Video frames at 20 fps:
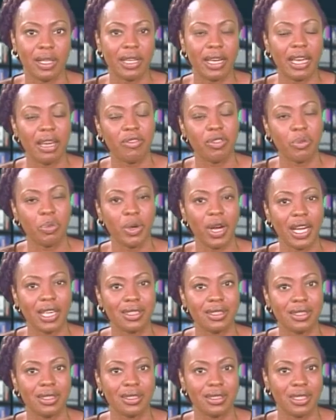I have a
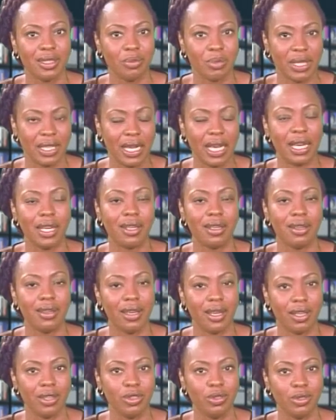practice in Manhattan
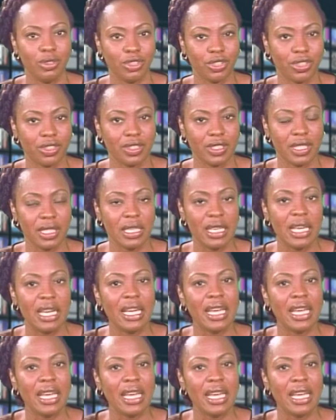and New Jersey,